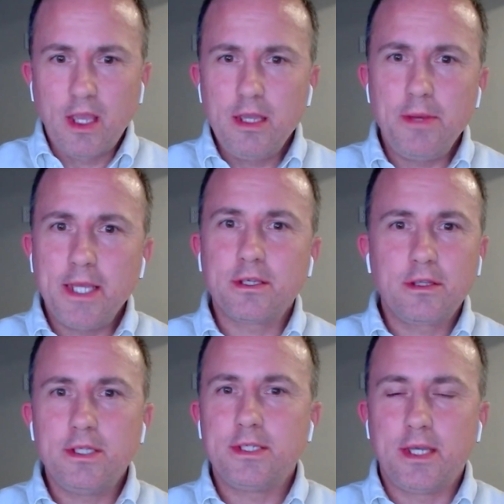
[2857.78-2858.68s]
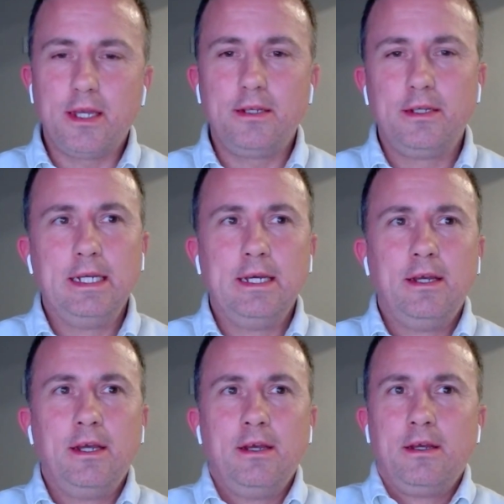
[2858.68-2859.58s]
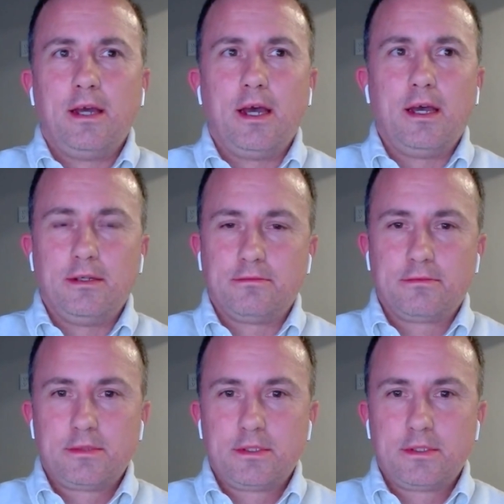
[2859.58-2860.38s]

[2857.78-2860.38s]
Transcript: he basically said, uh,